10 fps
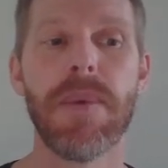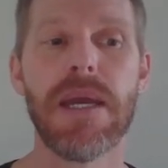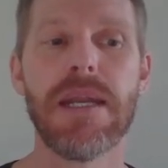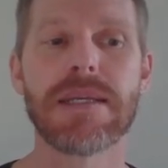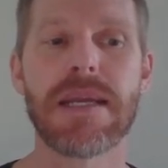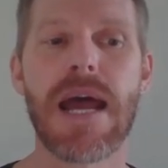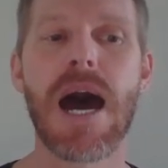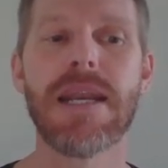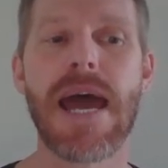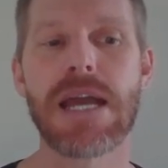It is a
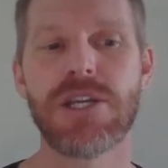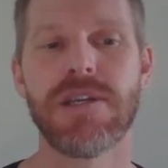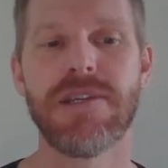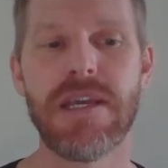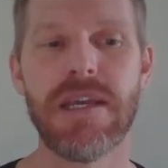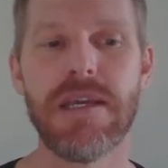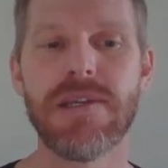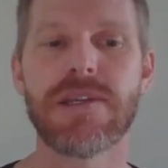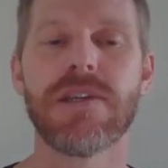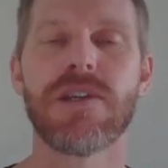non-NASH
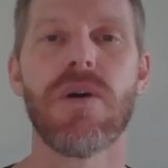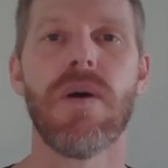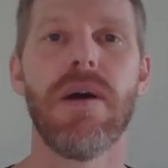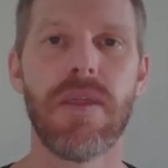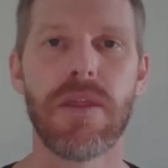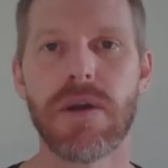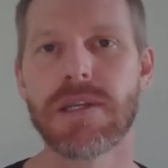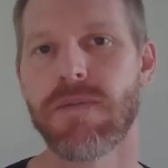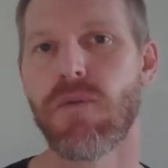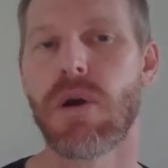disease, so there
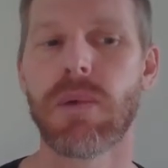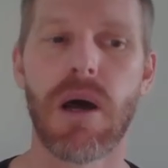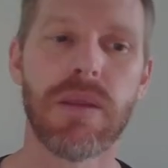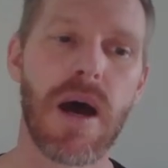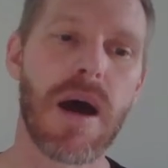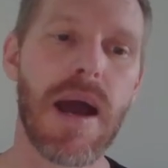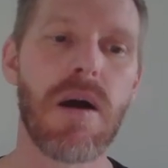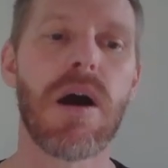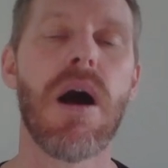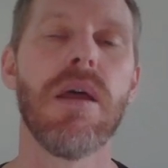is a form called
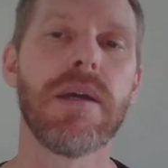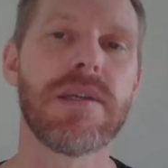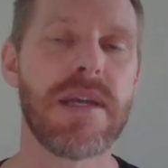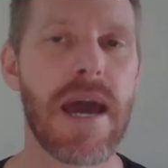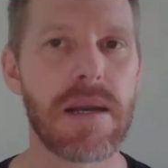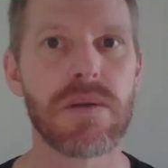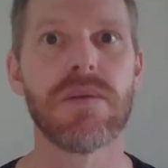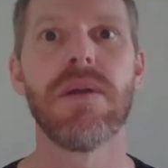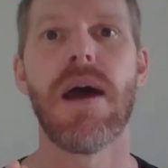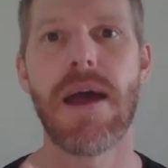non-alcoholic
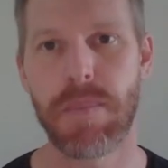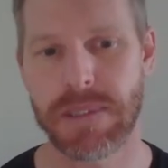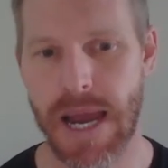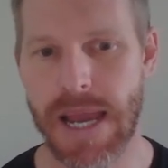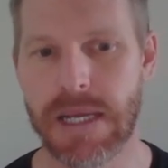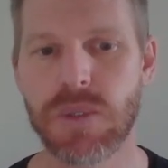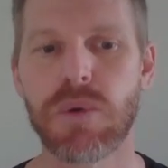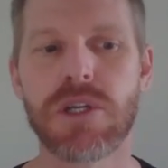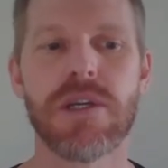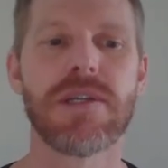steatohepatitis,
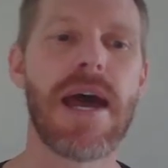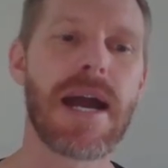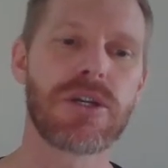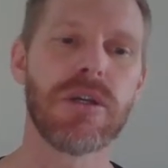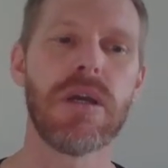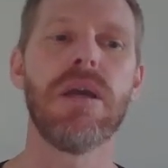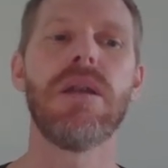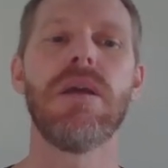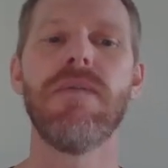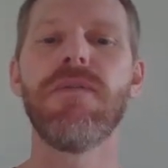which is actually
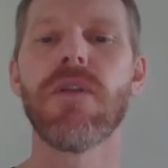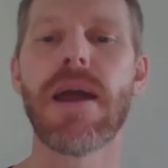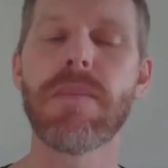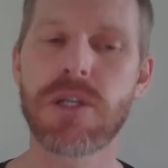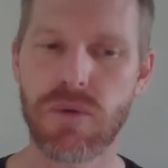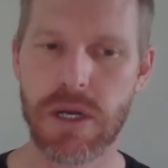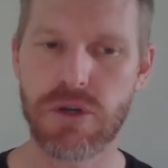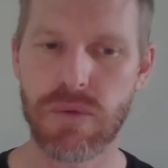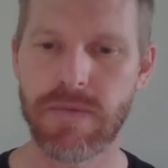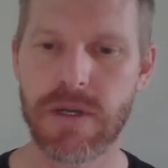an
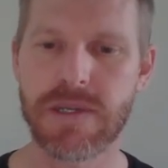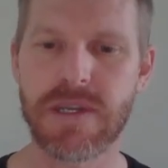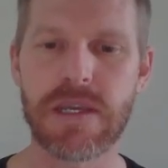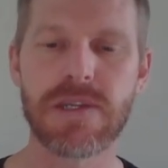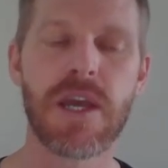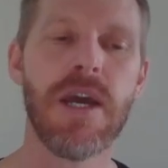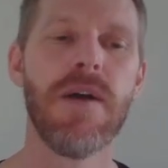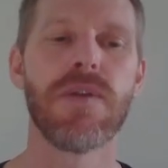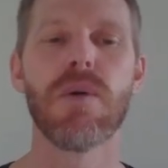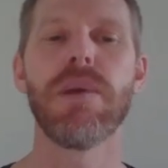inflammatory-driven disease.
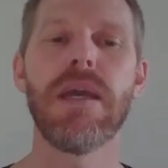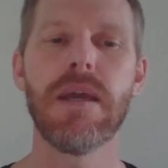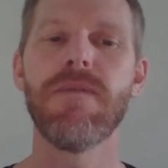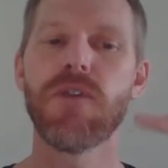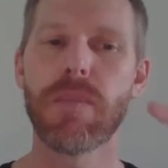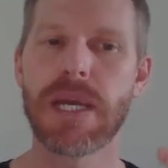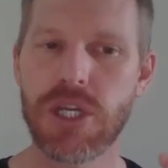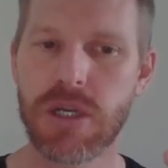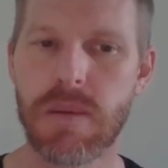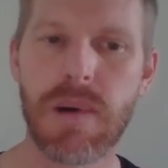There will be
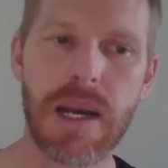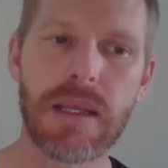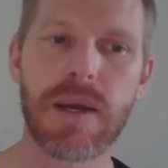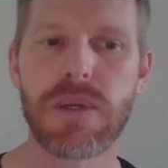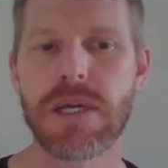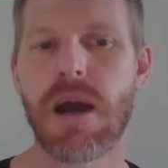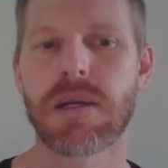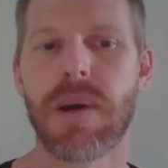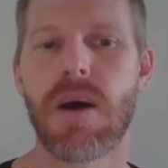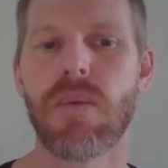inflammation in the body, like we
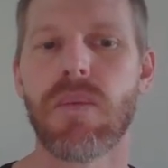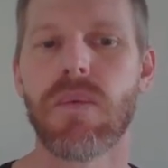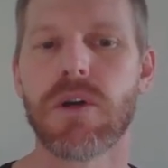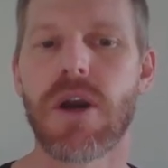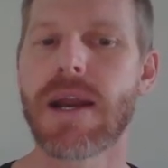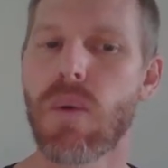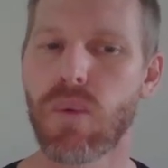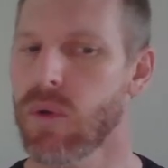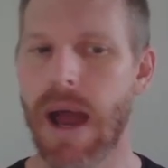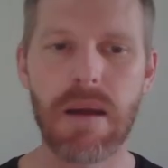talked about. We're trying to
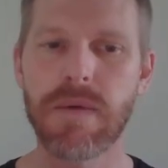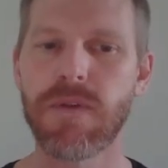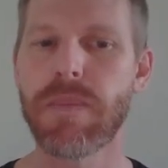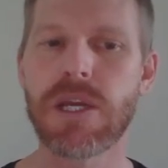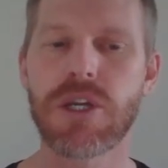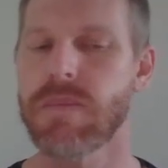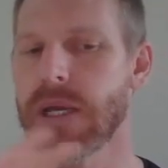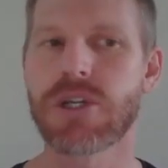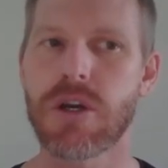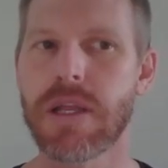rule out inflammation,
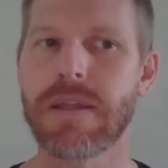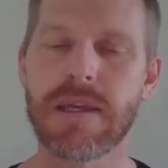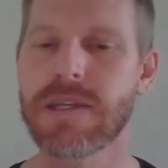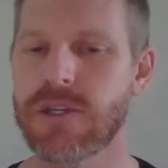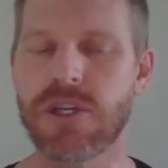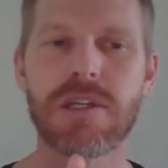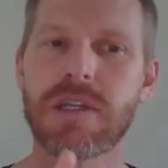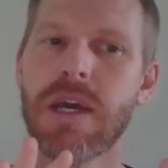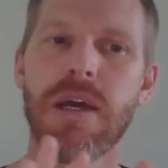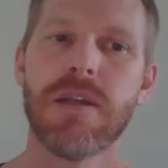make sure that this is
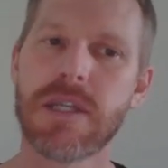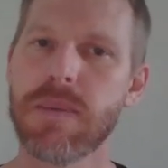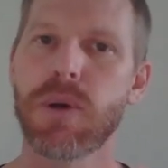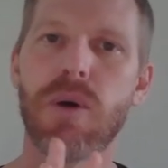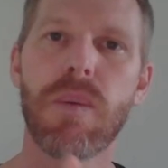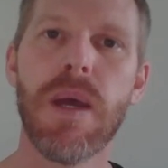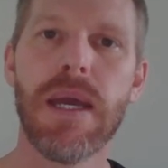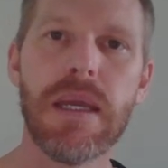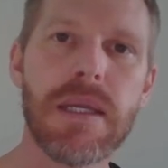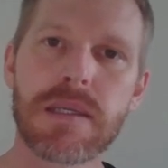just typical
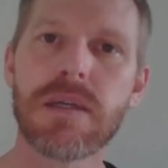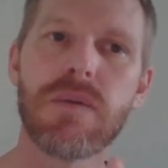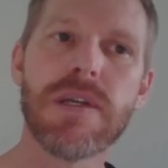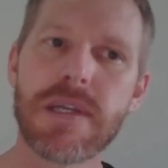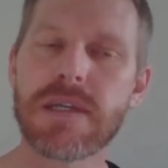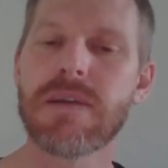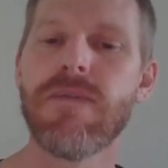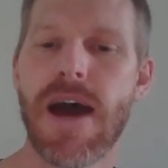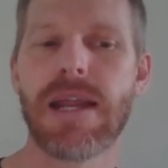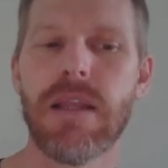
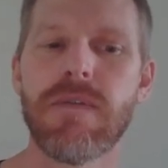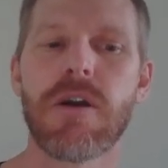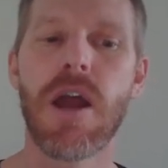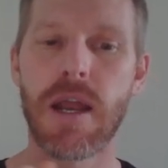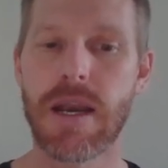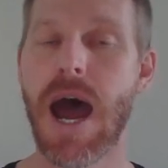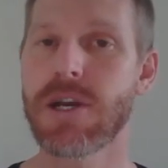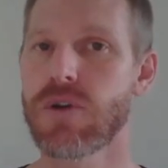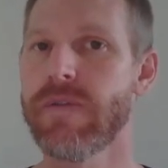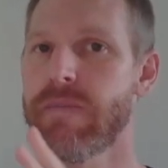insulin-resistant fatty liver,
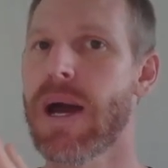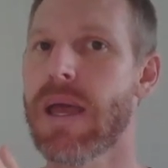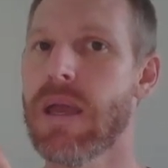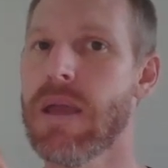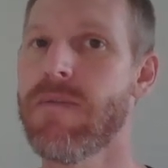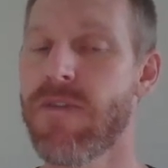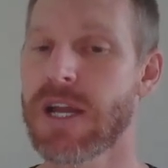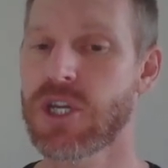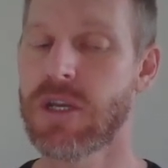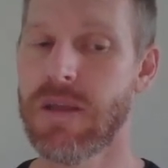not driven by
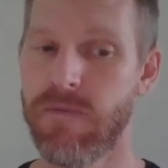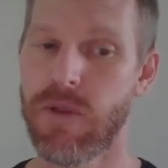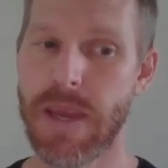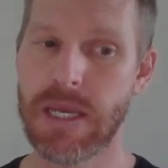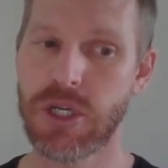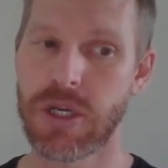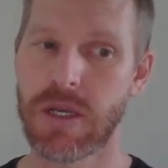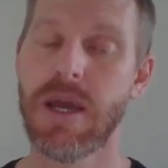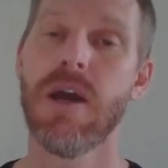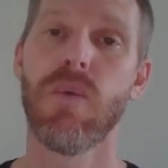infection,
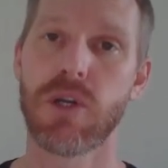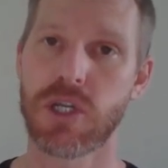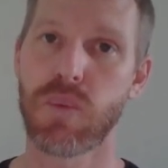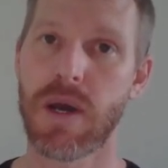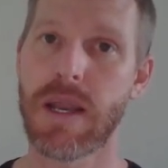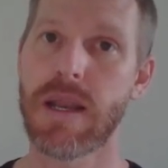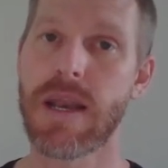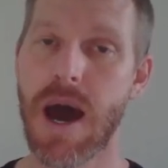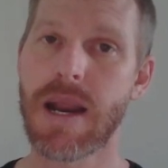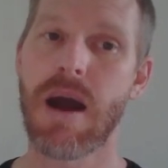inflammation, which is what
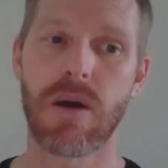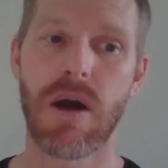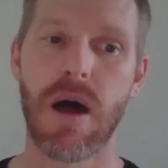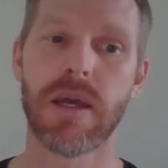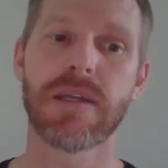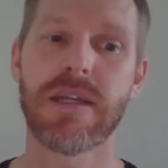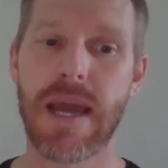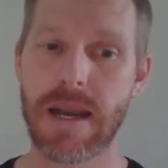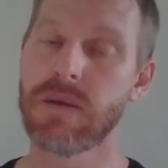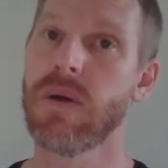non-alcoholic
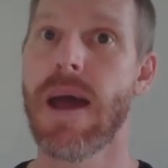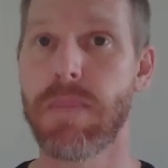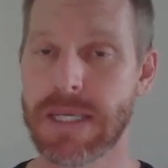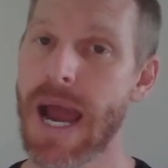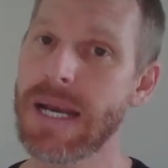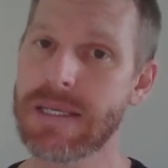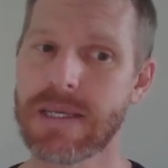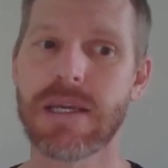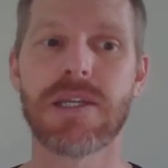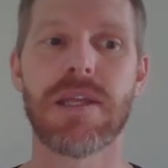steatohepatitis
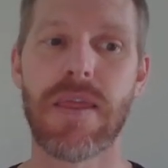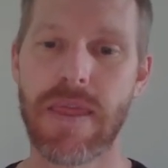is.